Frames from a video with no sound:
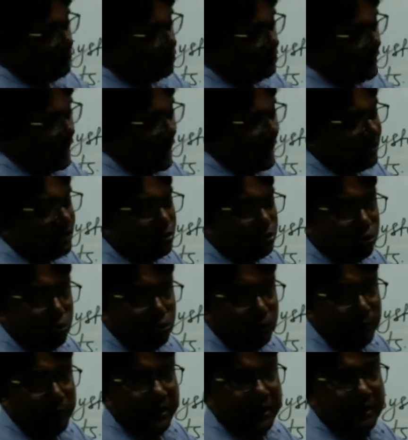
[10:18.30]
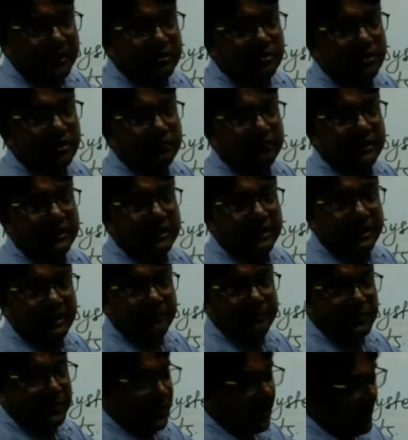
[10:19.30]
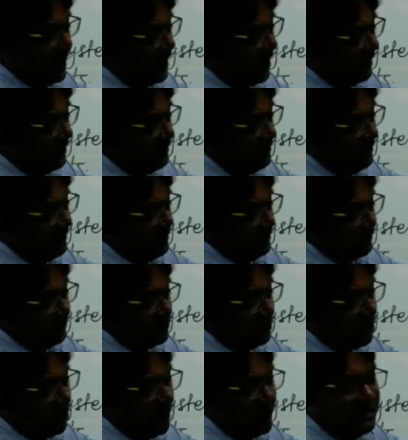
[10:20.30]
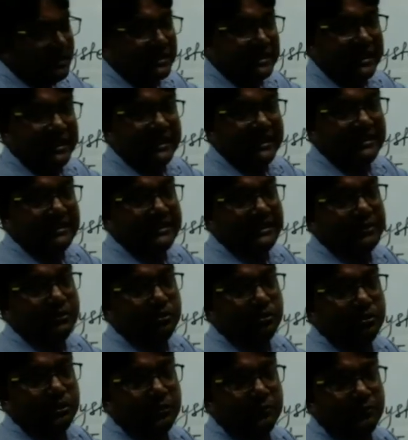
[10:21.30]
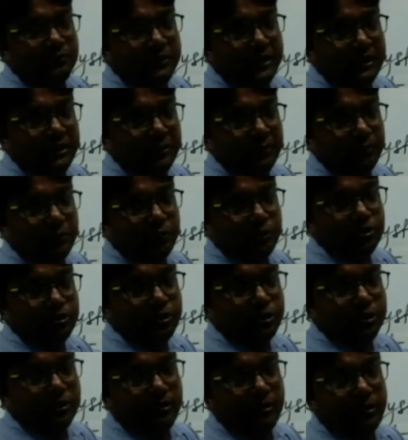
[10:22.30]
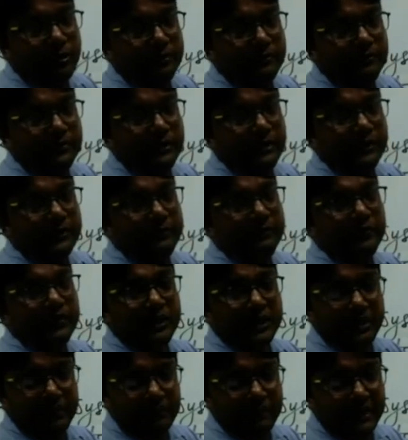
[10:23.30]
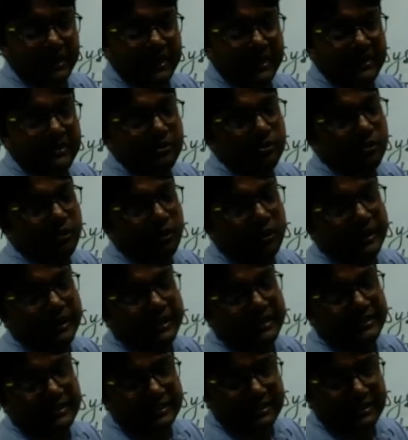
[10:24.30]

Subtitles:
last two pairs of the ribs are not connected to the front portion of the rib cage called as